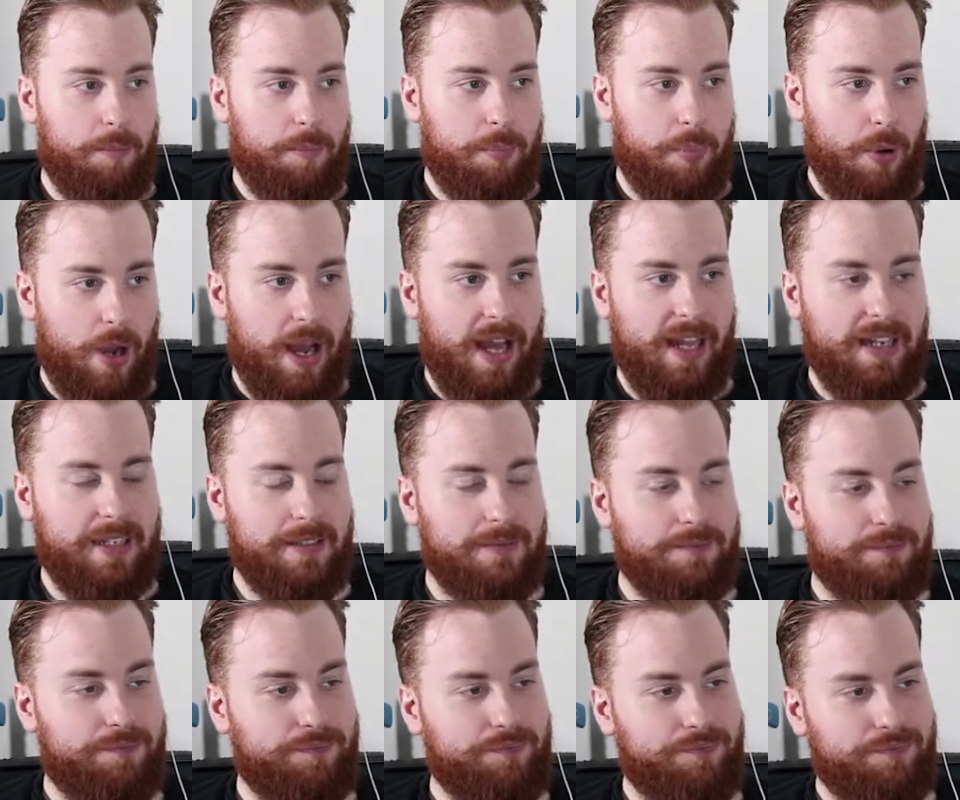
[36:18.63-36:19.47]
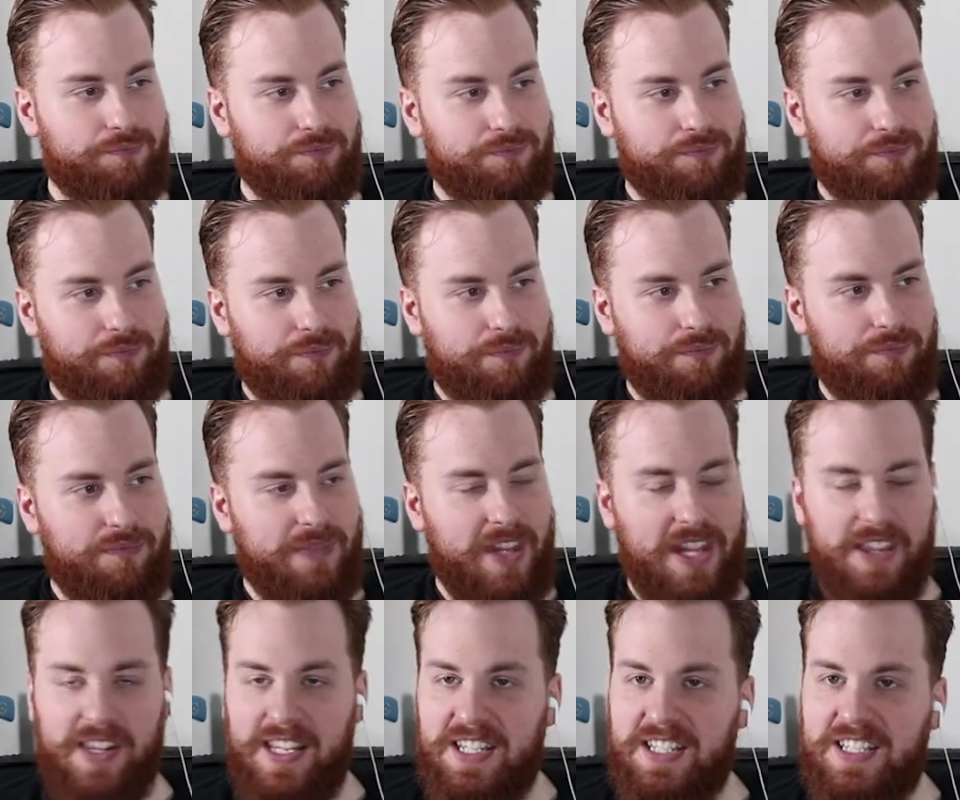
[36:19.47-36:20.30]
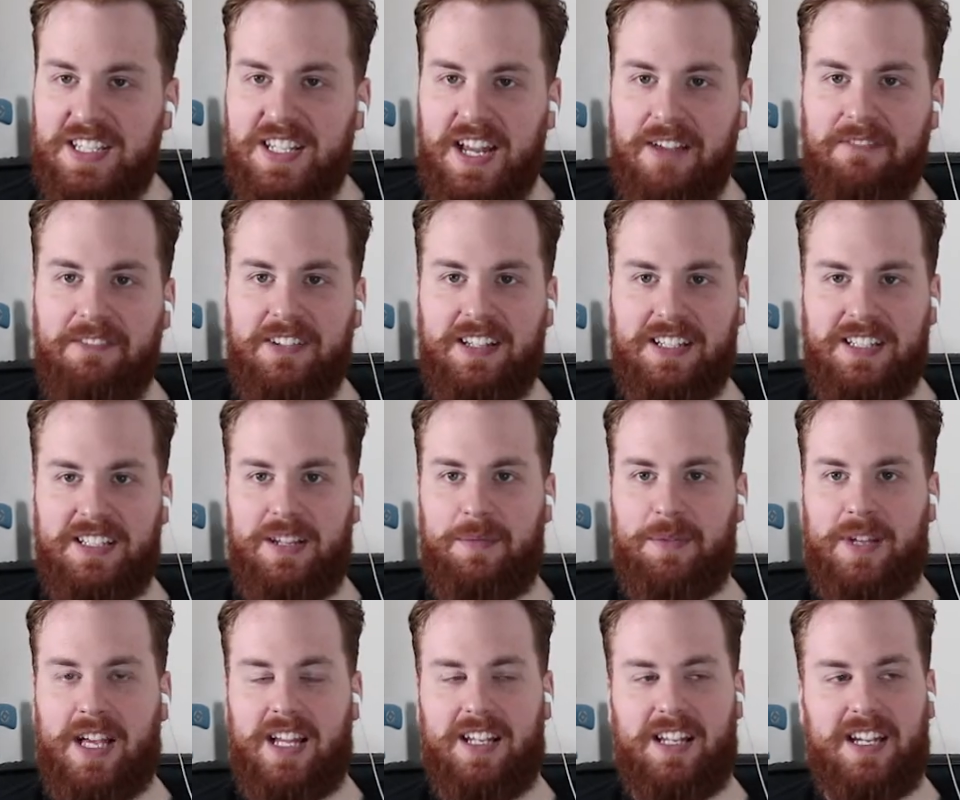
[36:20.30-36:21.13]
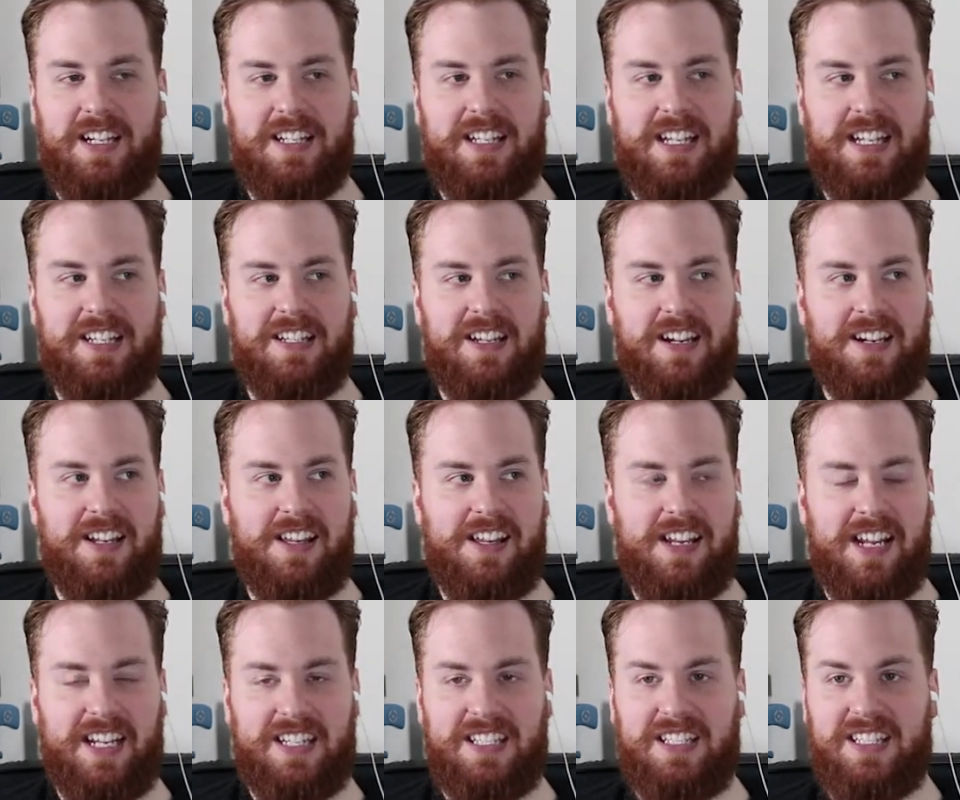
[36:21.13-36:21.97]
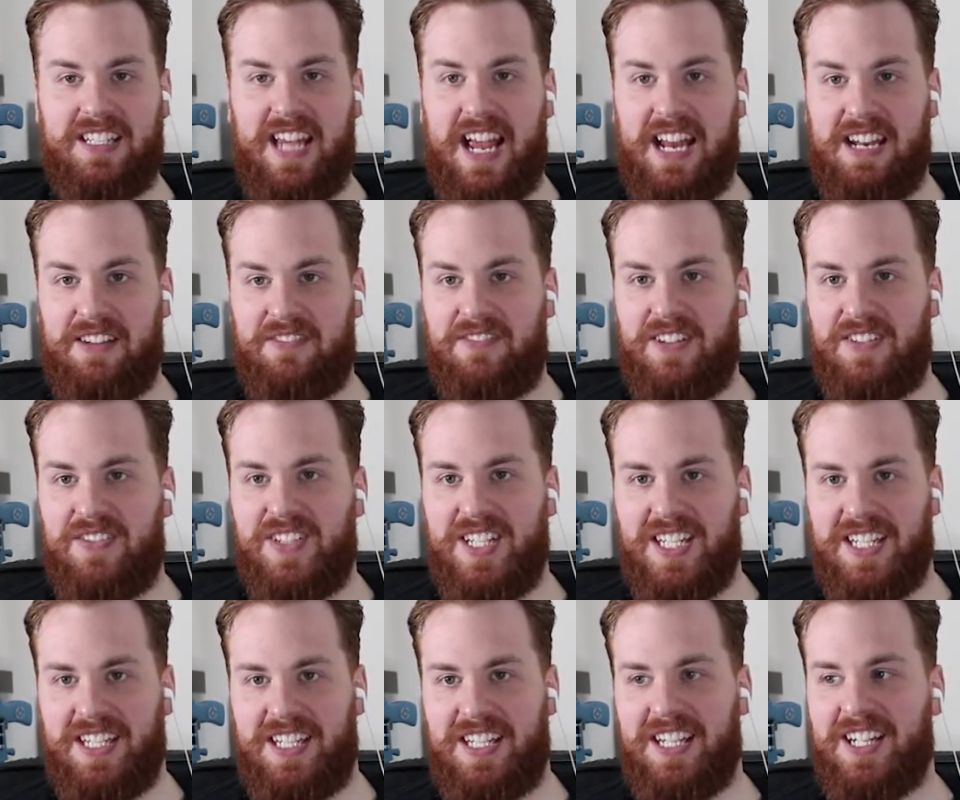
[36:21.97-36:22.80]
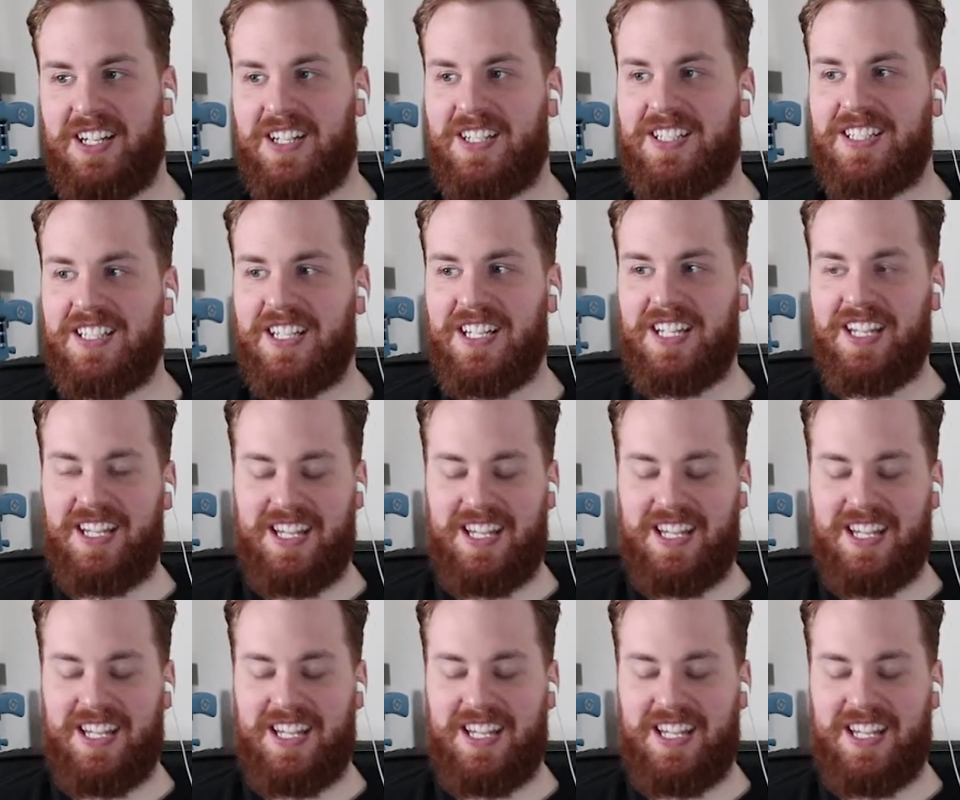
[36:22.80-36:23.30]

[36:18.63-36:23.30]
But it's definitely something I'd like to get done in the next 10 to 15 years.